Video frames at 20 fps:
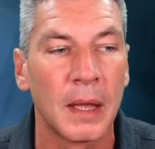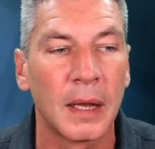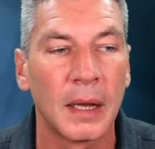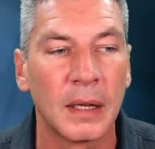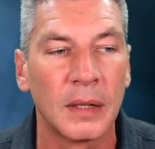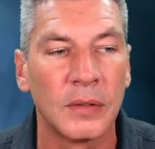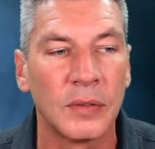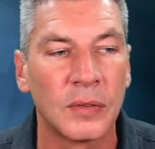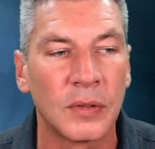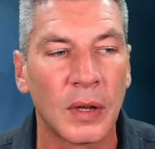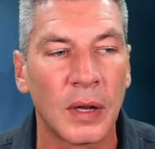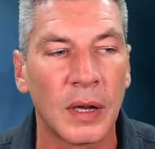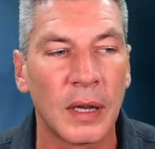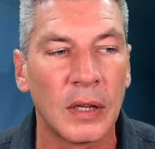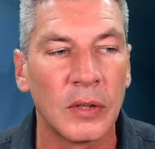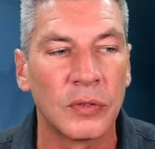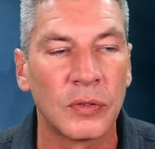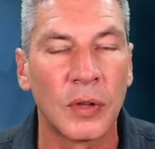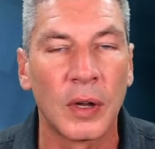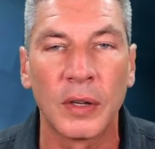And
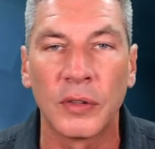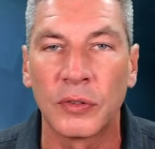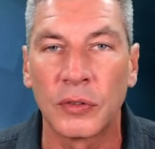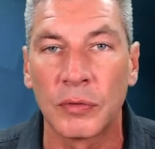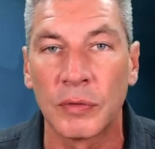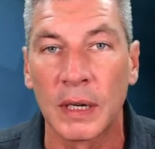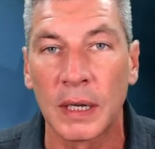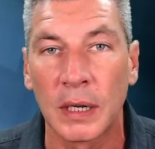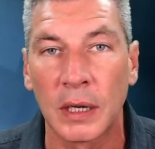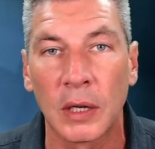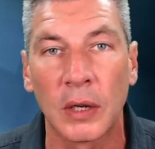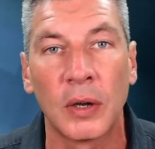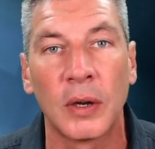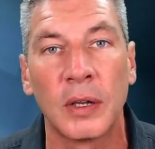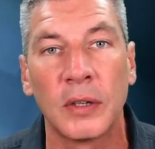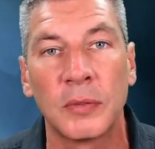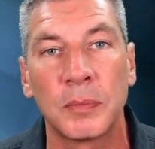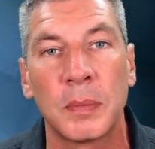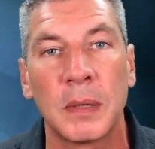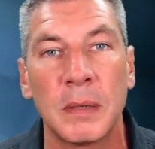it's nice to
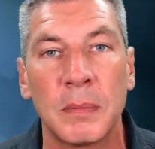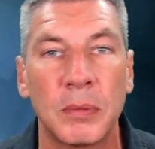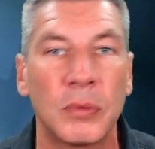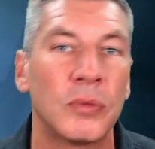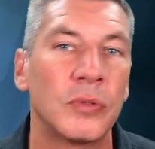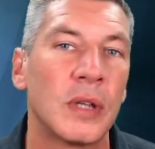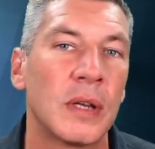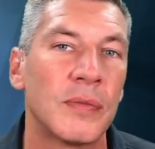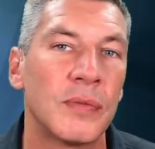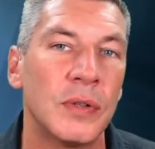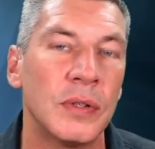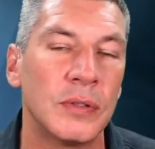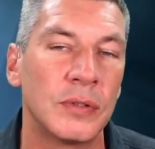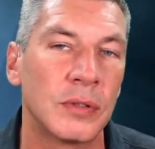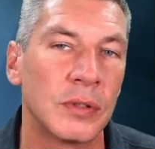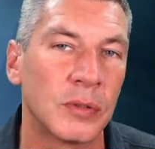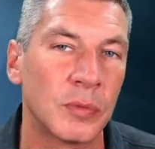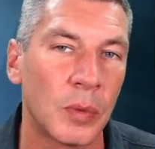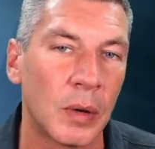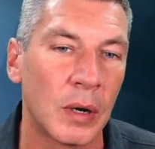recognize people's efforts
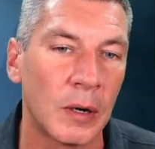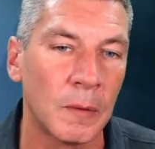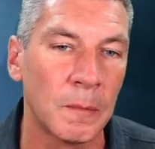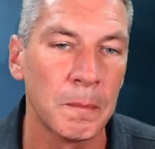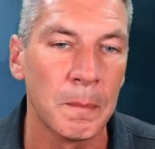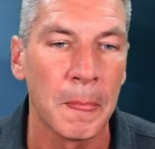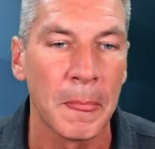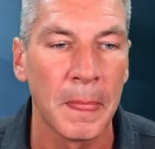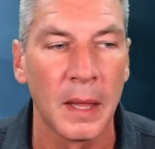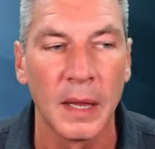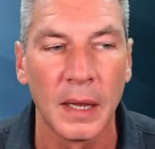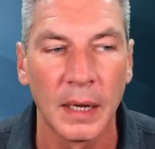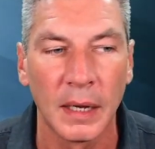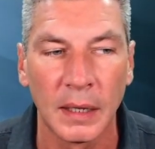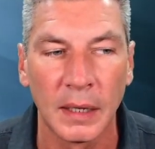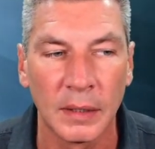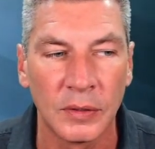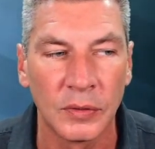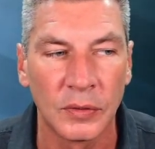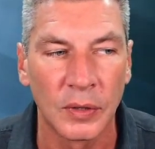as well.
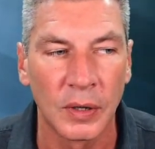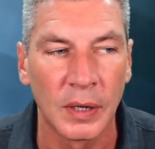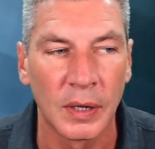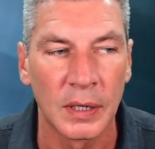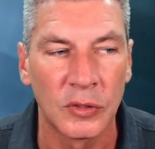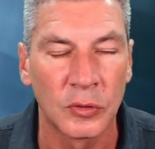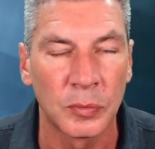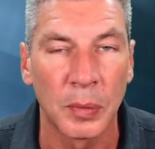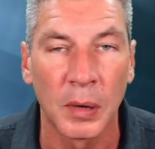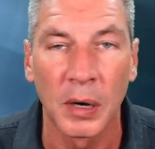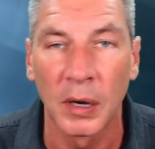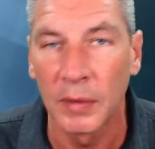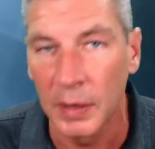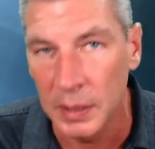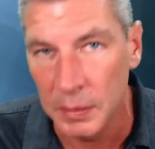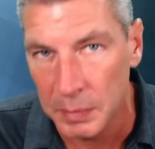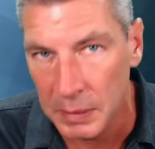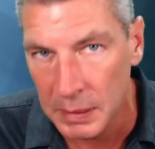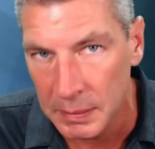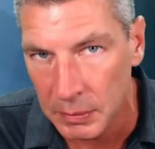And inspire
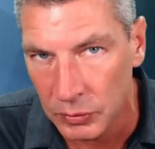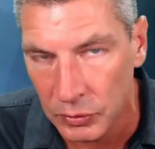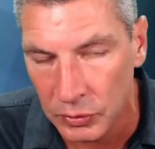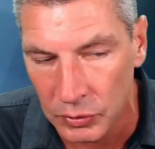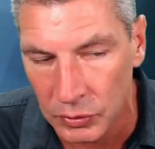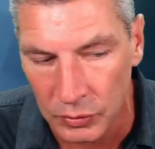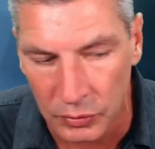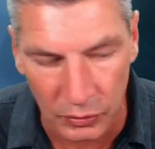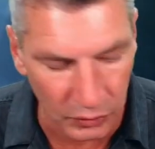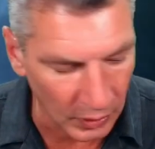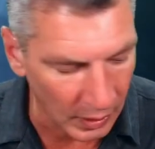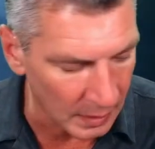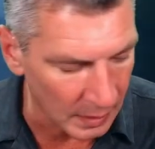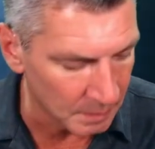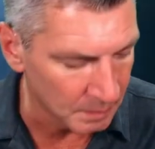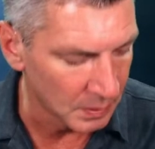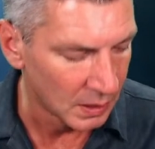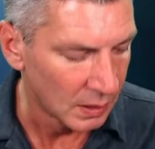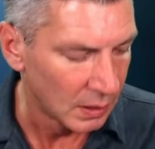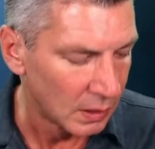other people to do the same.
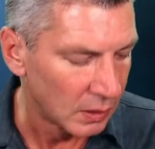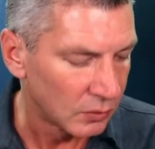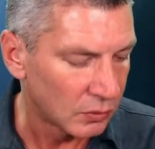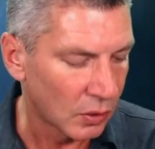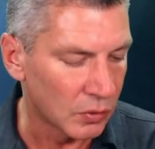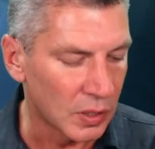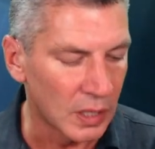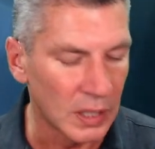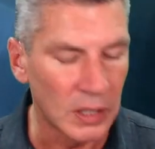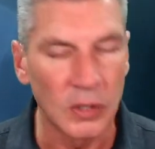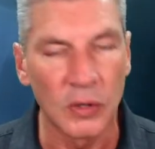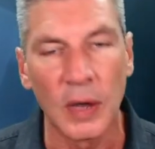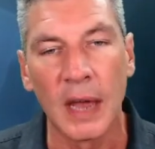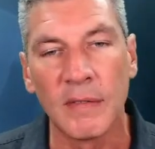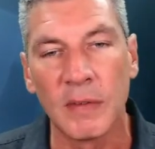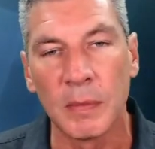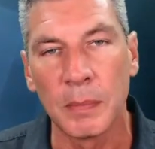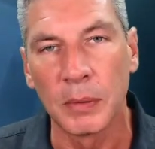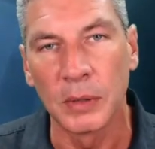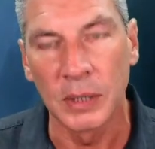So thank you
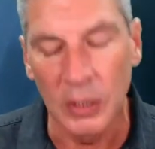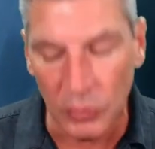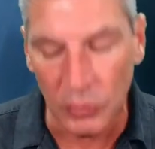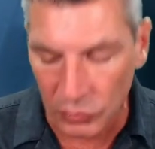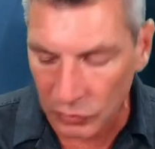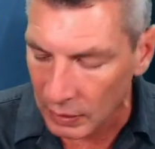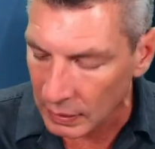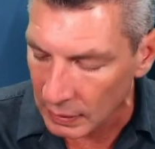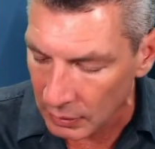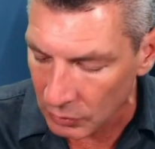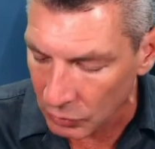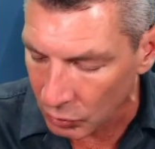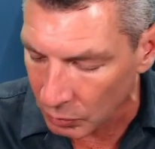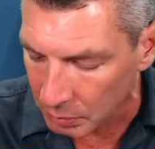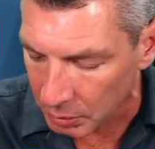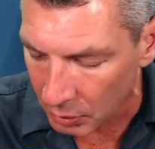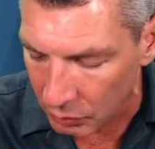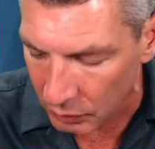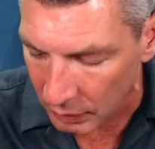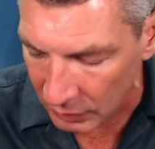everybody who sent in your
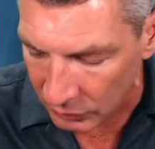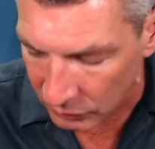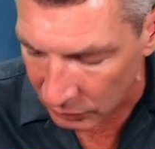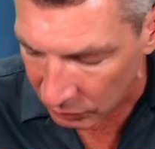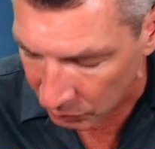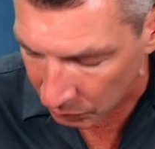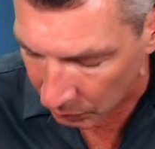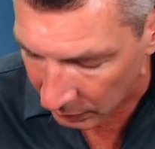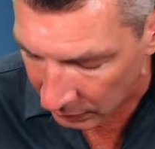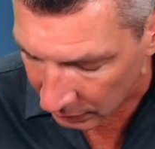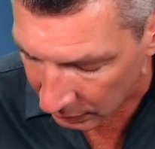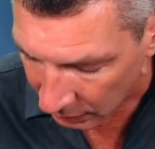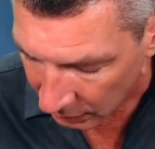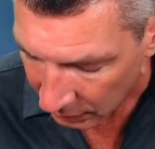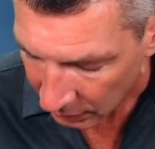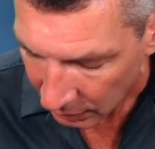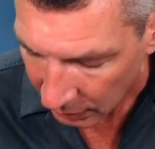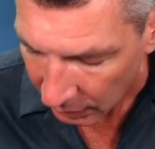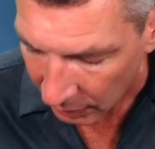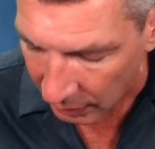progress this week.
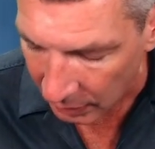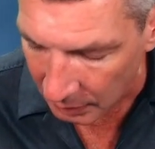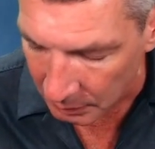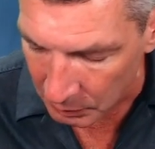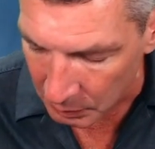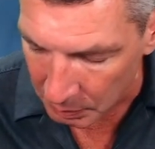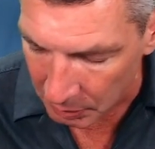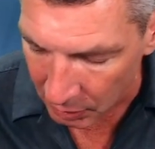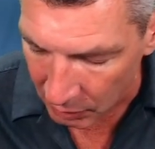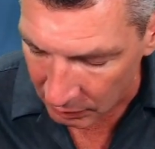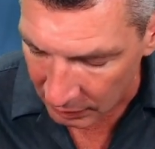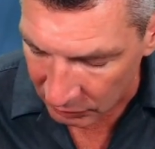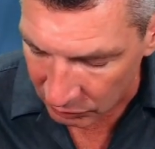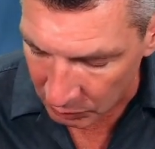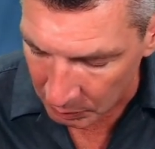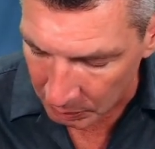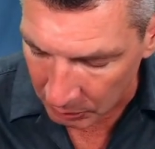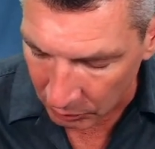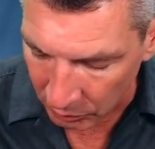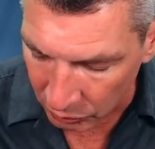The progress
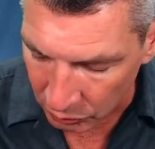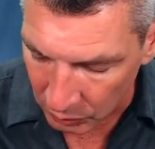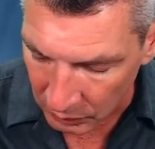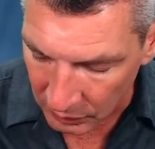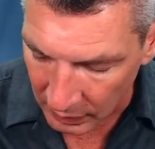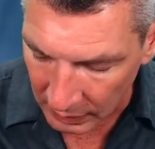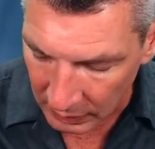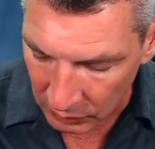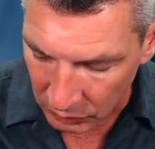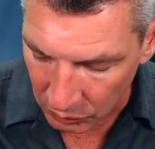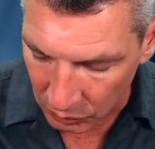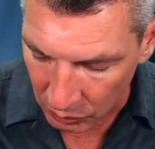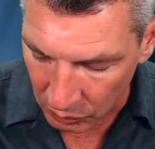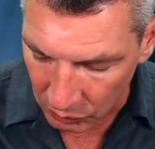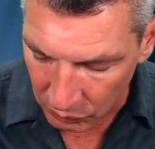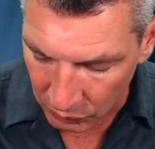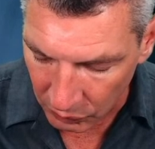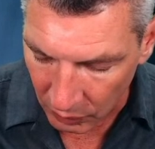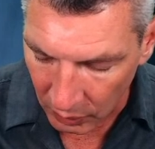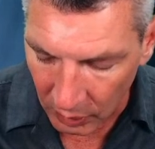reports we've had through
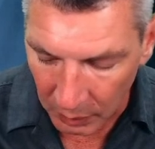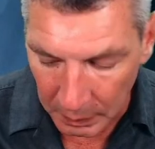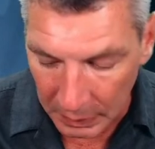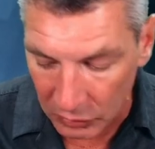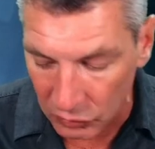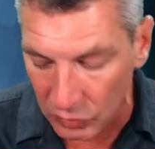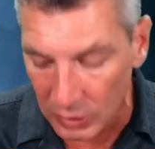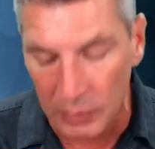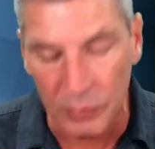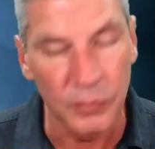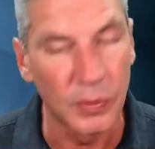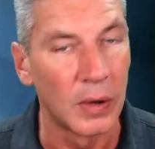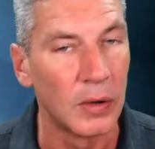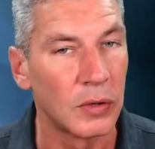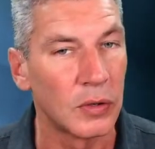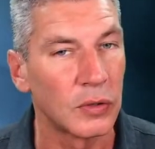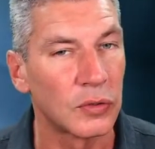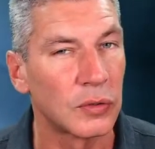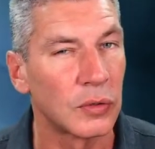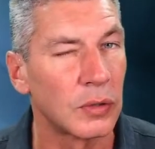from Extreme
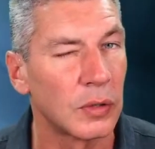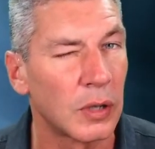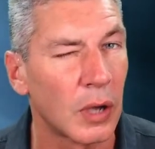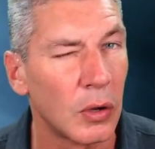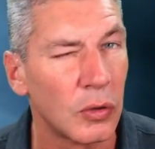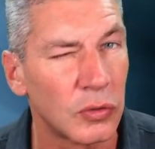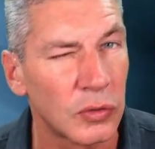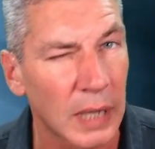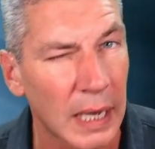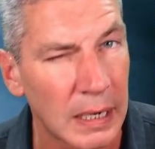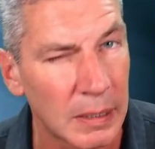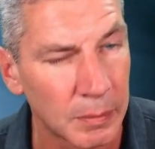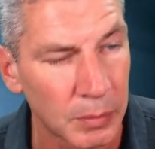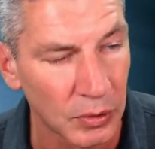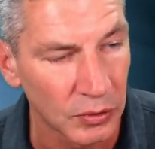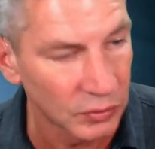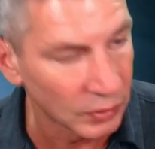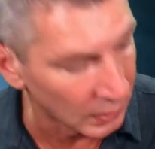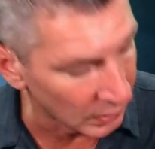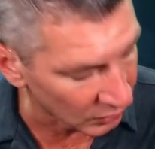Focus and Ghost
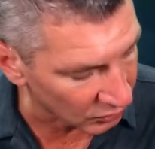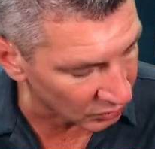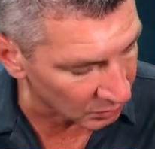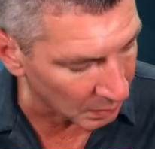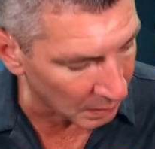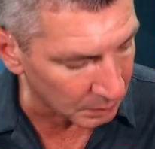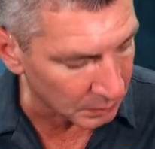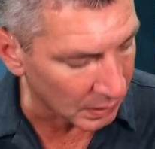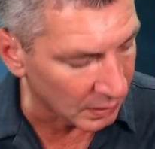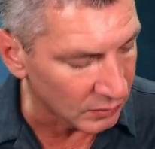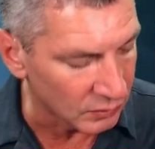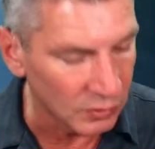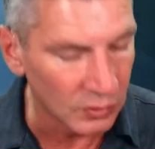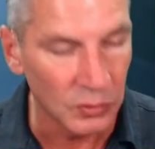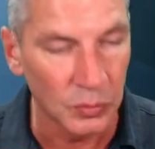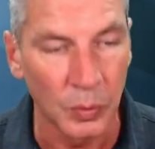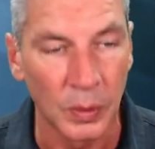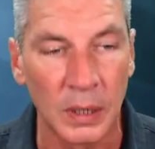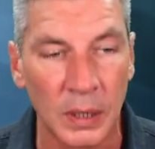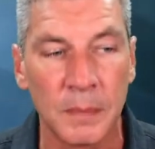Cowboy sent us some updates
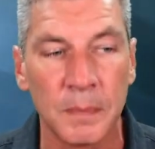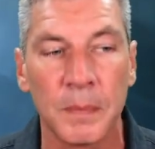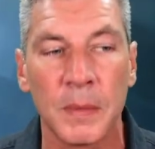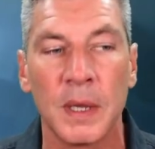this week.